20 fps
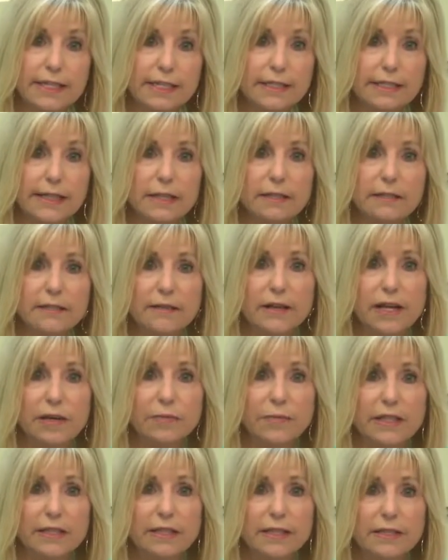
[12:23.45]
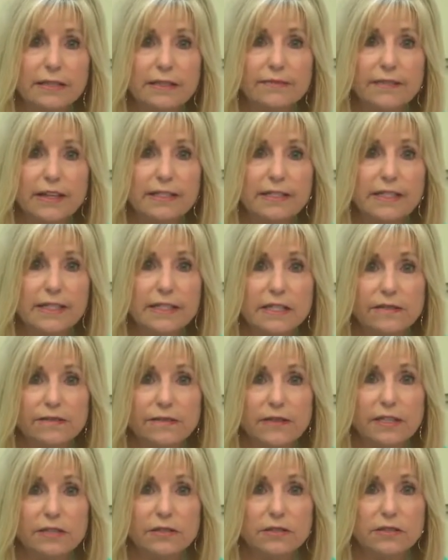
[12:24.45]
Because I don't know how many kids have IDs, and if
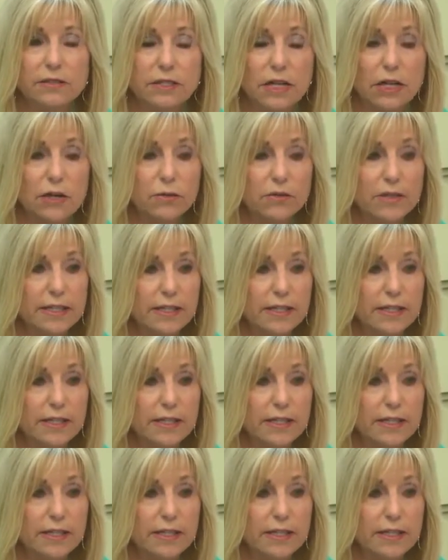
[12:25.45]
they don't,